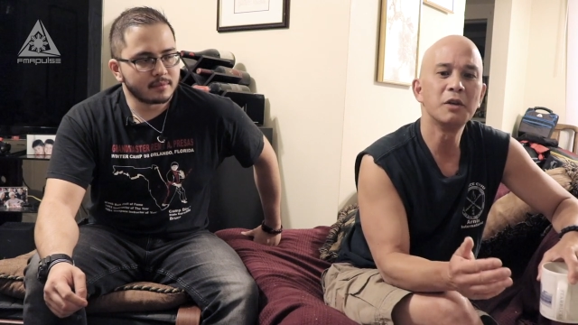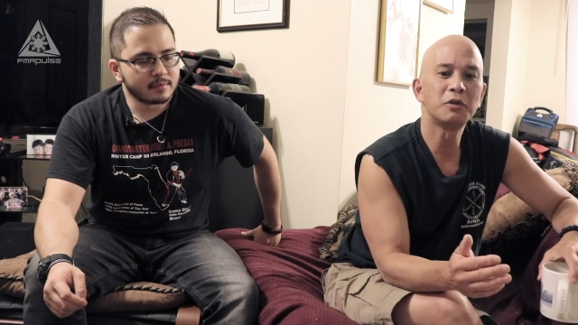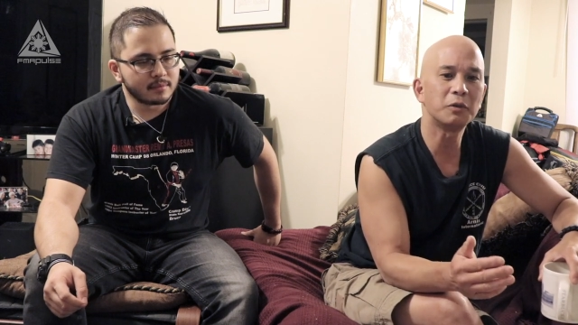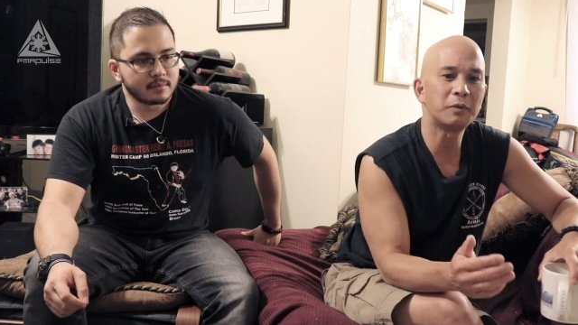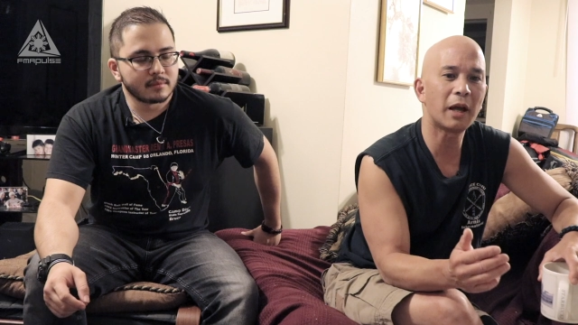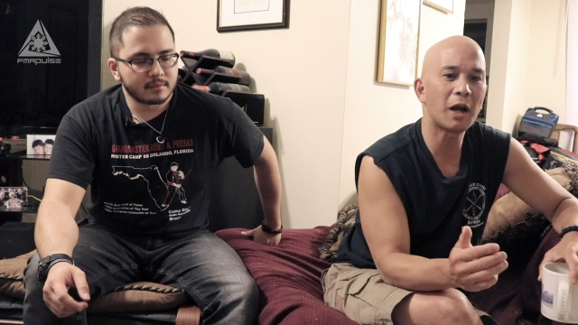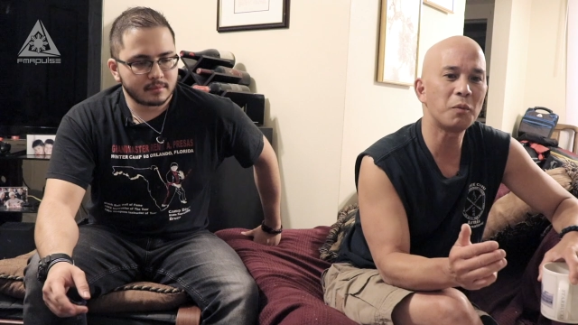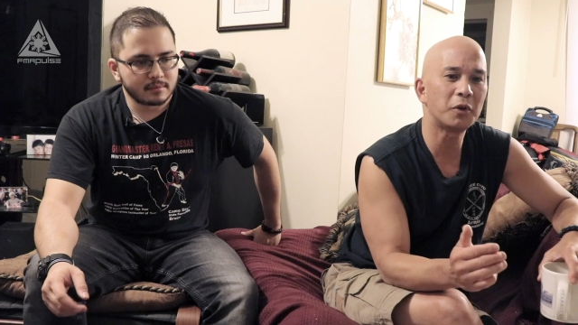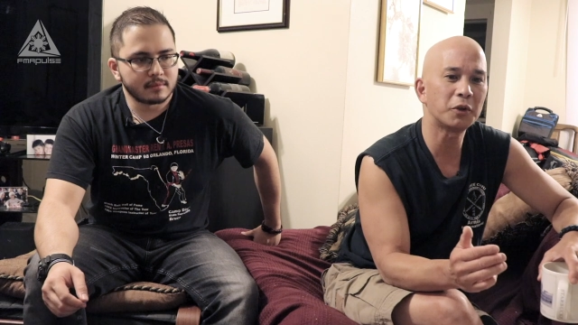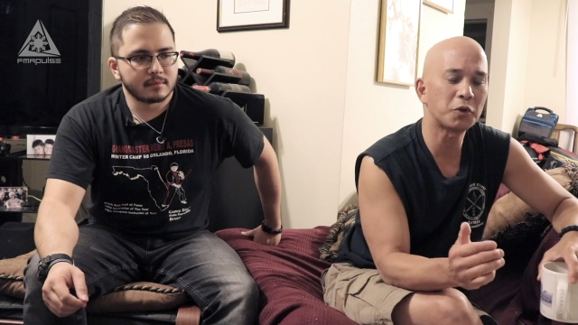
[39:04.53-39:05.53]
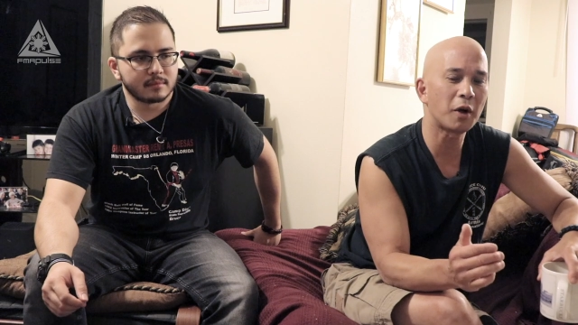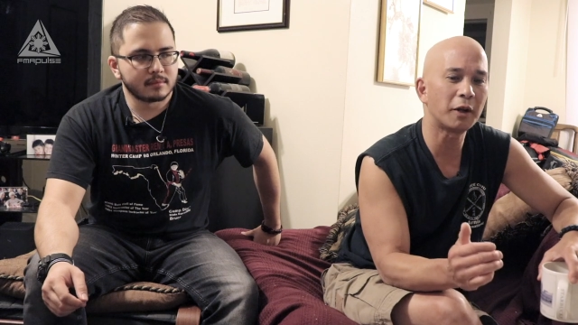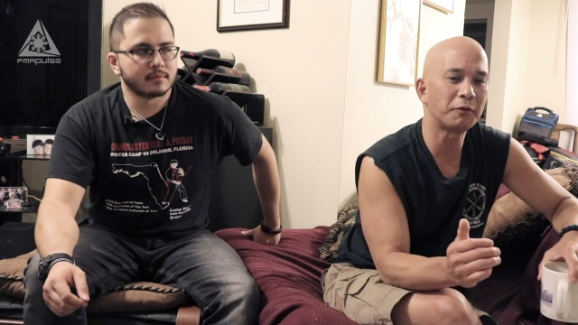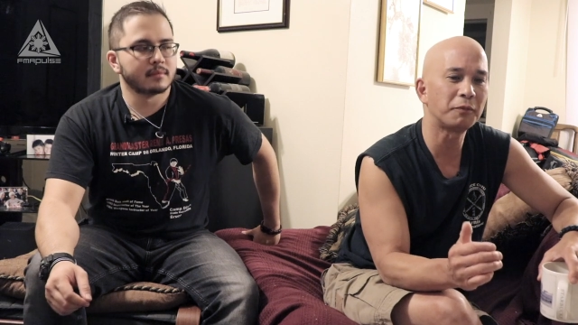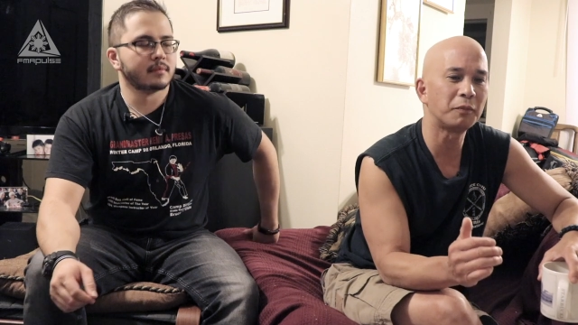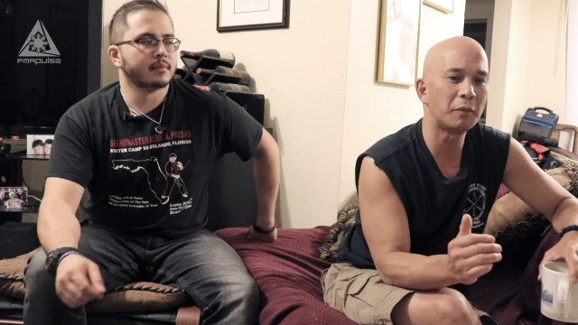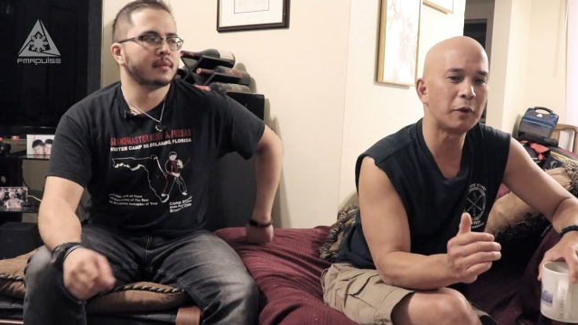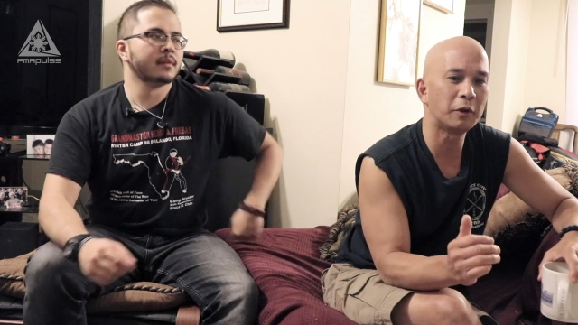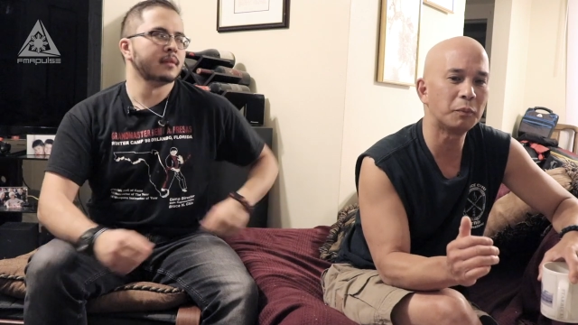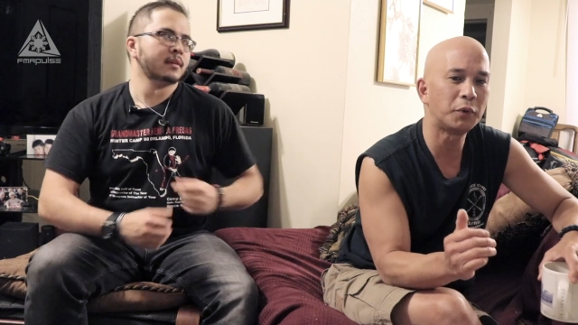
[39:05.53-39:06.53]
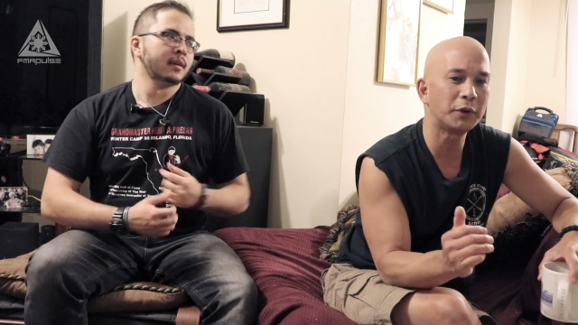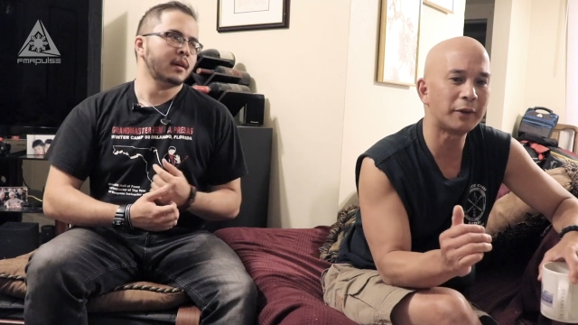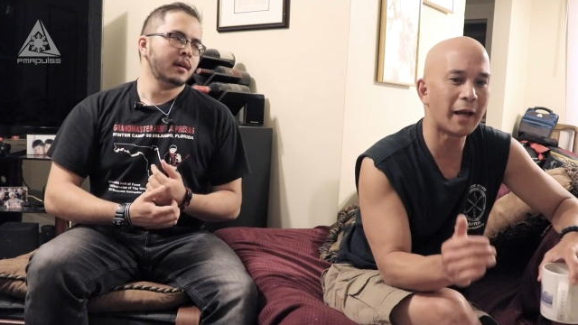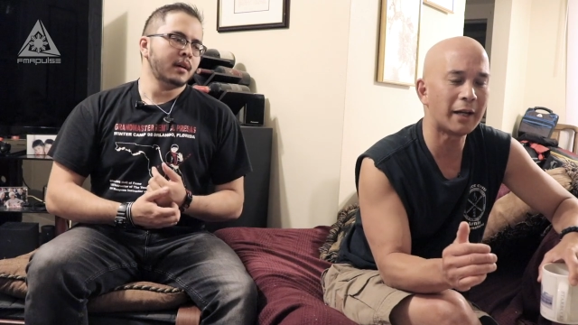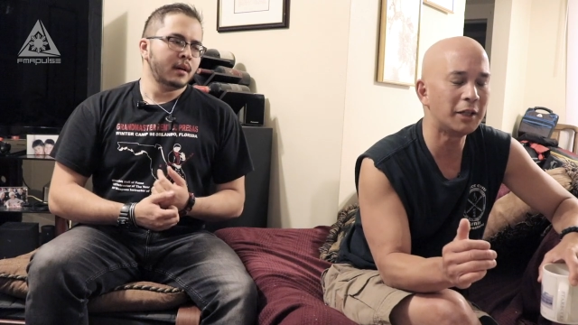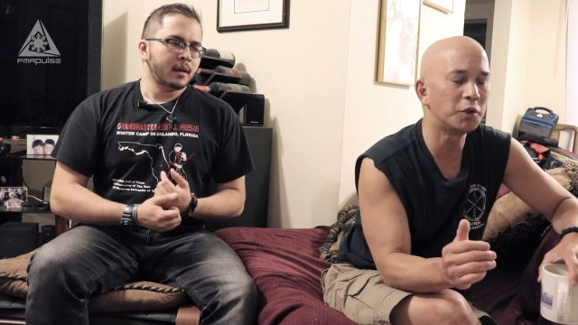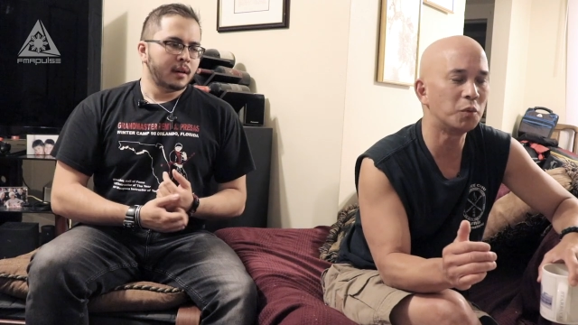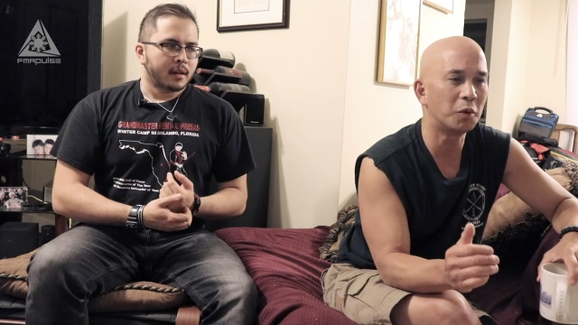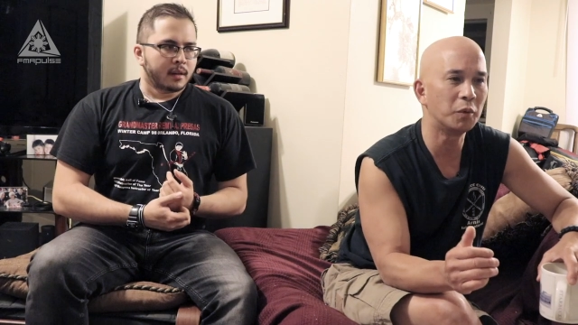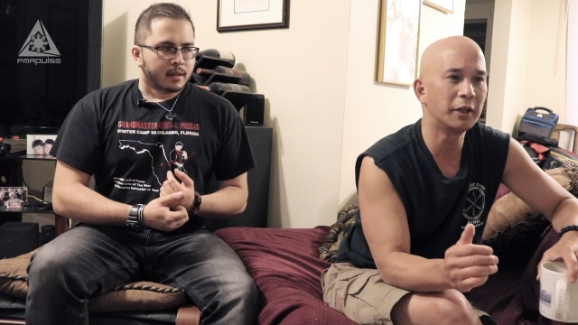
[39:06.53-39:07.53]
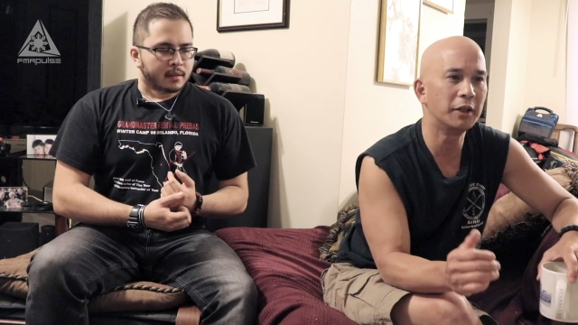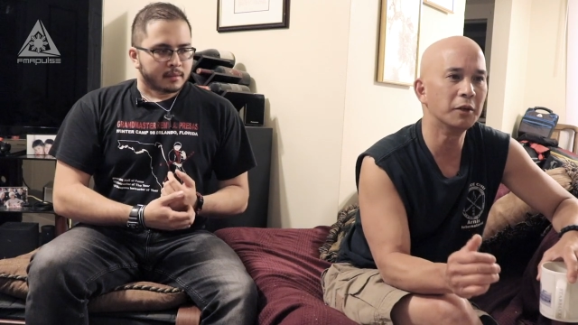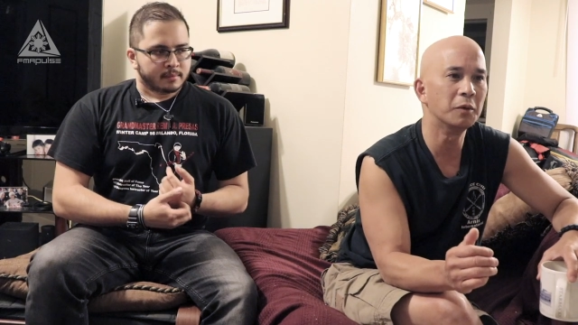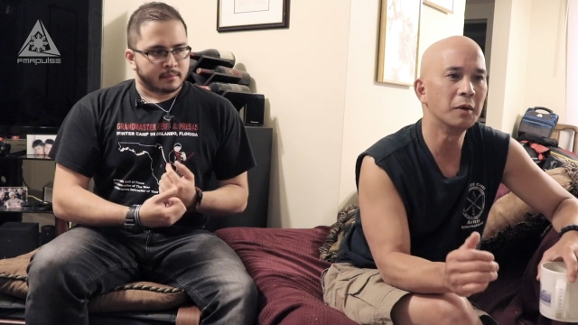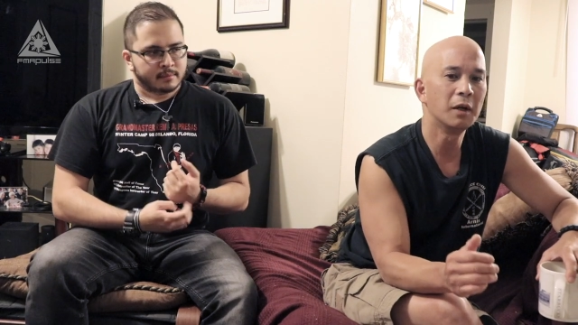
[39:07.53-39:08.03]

Speaker 1: So I want to try to put that into what we do.